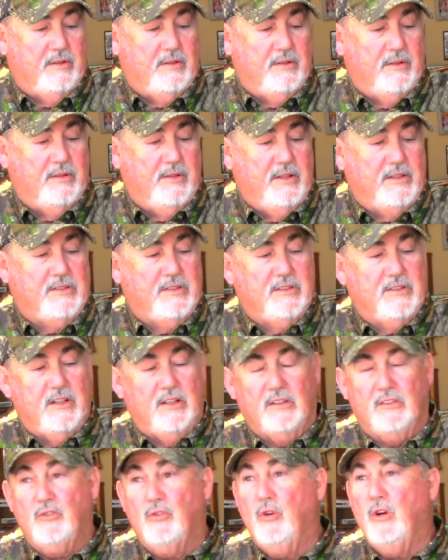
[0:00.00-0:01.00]
This is
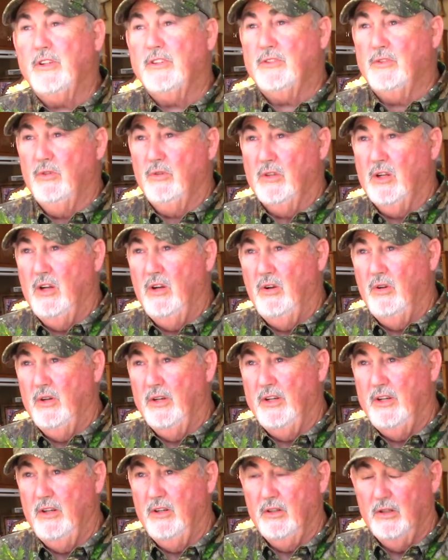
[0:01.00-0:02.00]
a crystal call
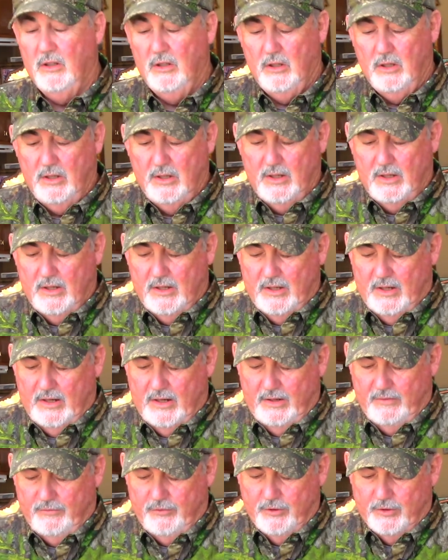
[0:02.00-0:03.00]
here.
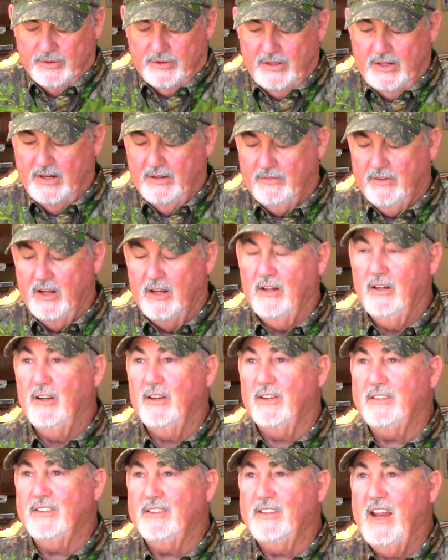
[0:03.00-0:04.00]
And if you'll see, I've got a little
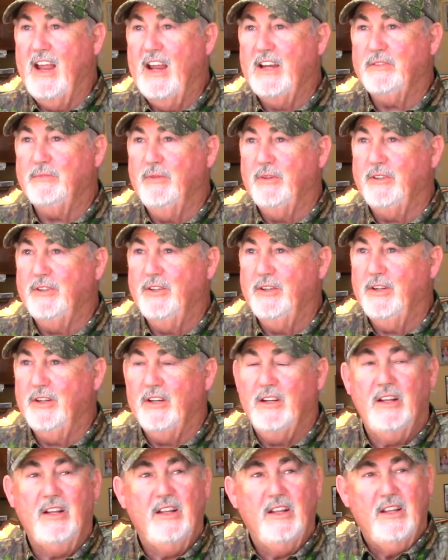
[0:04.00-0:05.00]
attachment to it.
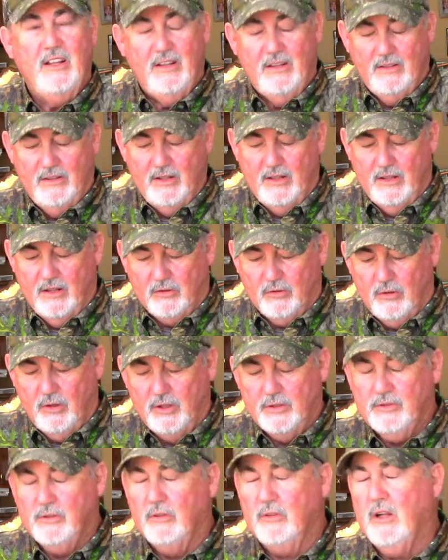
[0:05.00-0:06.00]
A
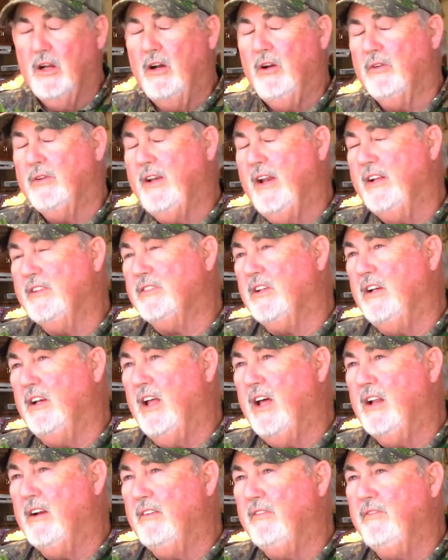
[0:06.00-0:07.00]
crystal call takes a
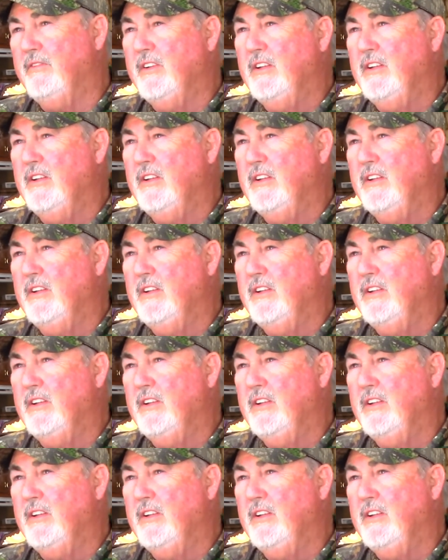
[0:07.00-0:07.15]
lot of